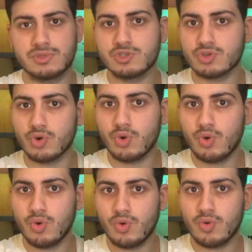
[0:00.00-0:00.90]
So,
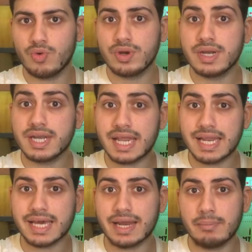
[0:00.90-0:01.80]

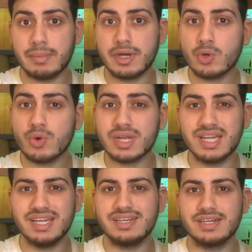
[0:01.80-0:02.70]
Telegram, don't
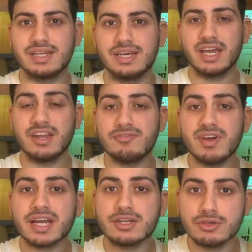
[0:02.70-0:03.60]
delete it. In
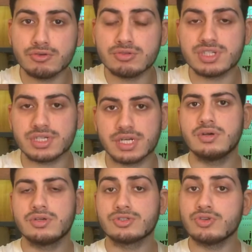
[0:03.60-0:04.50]
fact, use it.
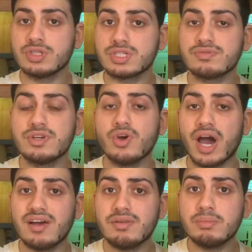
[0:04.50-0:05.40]
So, in this video,
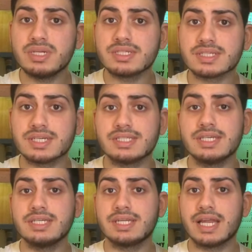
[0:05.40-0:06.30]
I will be
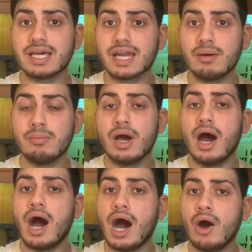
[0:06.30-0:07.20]
discussing Telegram,
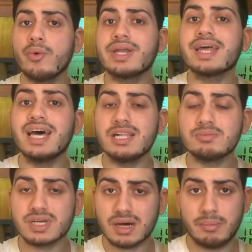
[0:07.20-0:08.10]
how it
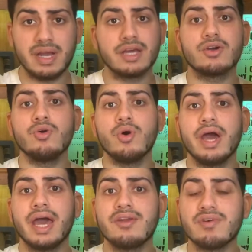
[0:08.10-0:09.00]
helps a medico,
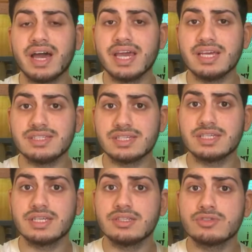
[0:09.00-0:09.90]
and why is
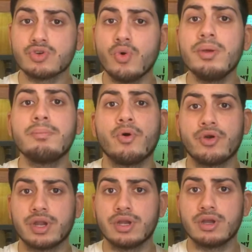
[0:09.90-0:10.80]
it so
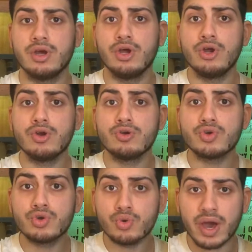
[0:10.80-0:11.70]
important
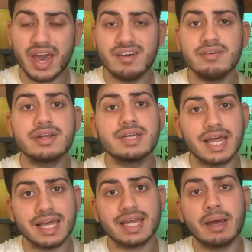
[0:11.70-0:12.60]
to have a
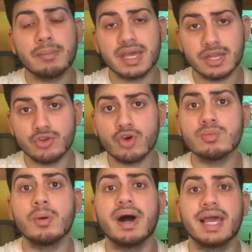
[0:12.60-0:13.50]
Telegram in your
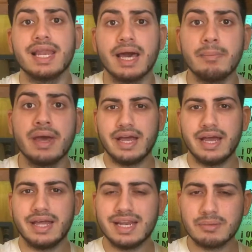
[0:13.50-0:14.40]
mobile app.
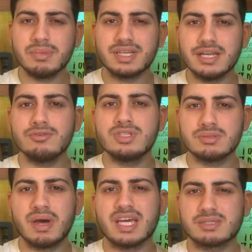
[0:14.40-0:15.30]
And let me tell you
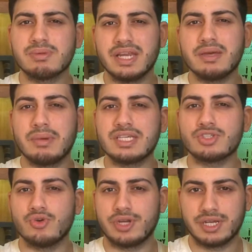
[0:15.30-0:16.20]
this by explaining my
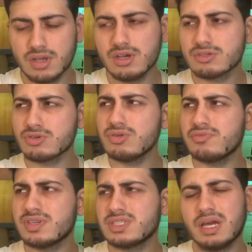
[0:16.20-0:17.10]
story. So, the
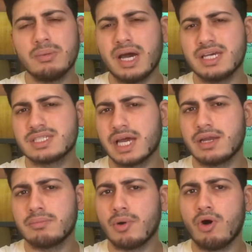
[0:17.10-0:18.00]
first time I
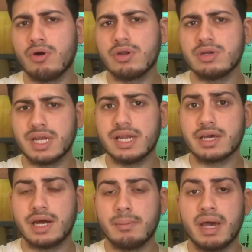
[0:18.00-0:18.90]
signed up on
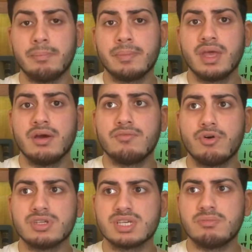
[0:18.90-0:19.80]
Telegram app,
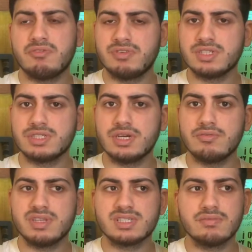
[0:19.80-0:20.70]
was in my first year
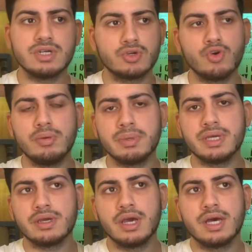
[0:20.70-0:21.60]
when someone told
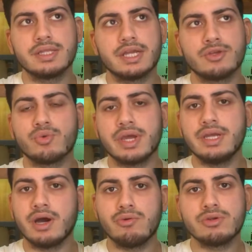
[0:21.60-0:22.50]
me that you
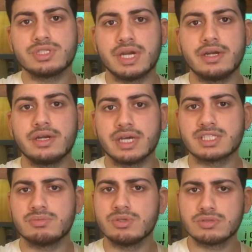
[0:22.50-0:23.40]
can download standard
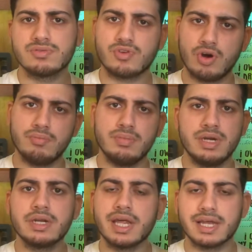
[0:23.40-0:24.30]
textbooks from
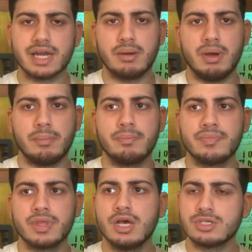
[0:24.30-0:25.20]
Telegram app.
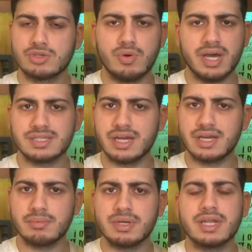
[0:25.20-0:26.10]
So I
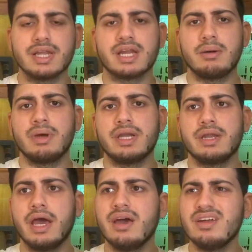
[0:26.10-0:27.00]
signed up in Telegram app
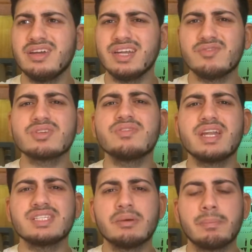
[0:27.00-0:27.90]
and it was
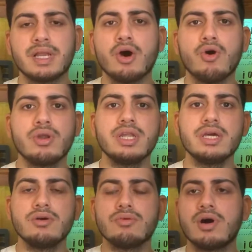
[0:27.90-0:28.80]
very simple.
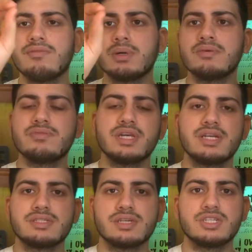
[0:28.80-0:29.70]
Only above
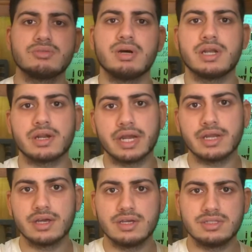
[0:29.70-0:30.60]
there is search bar,
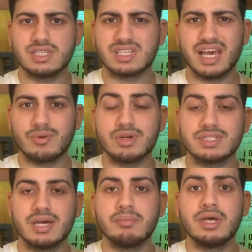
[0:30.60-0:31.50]
right? Just like
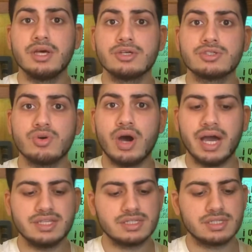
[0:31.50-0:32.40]
WhatsApp. So
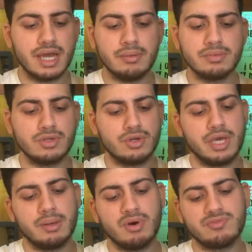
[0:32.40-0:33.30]
I just typed
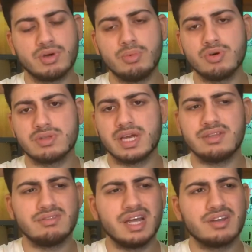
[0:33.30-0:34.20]
name of the book.
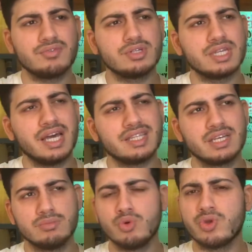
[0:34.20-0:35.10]
Then that was I
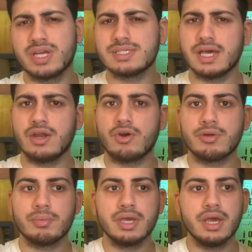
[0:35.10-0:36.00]
think Murray's
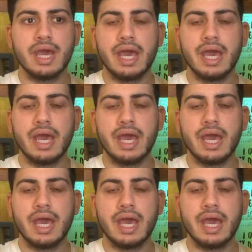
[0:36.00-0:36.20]
Anatomy.